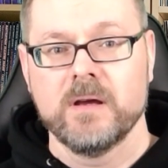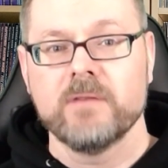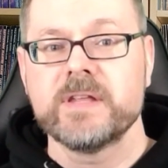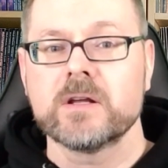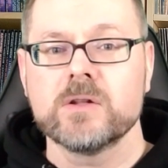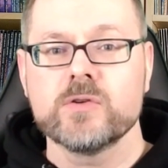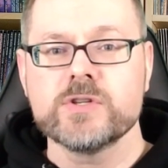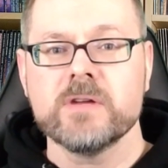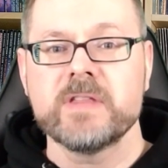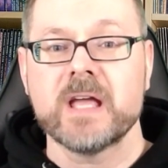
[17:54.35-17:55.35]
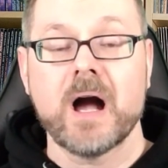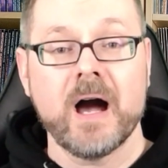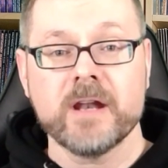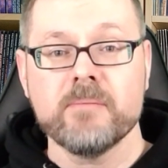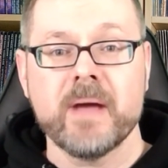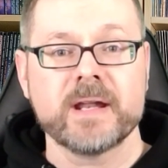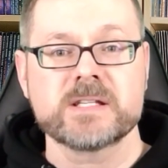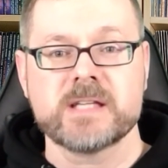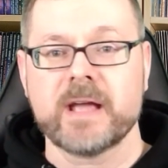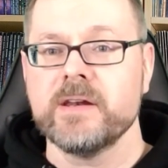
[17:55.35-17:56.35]
of the inclusion of the
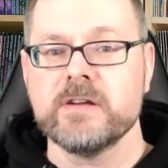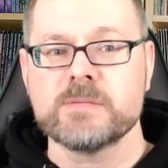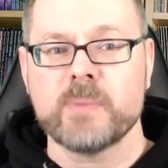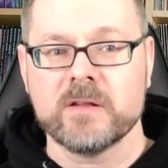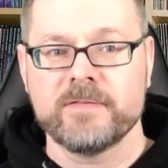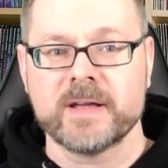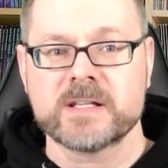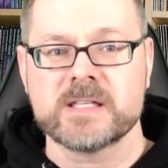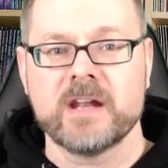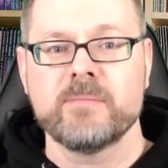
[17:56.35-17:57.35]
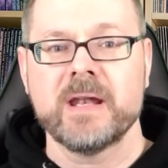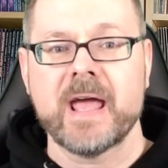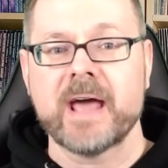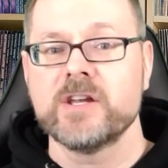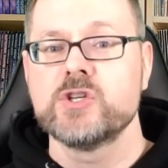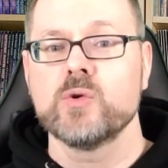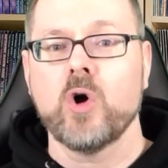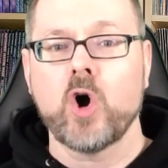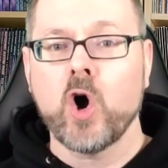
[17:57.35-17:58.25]
automatic secondary spell effects that have been added to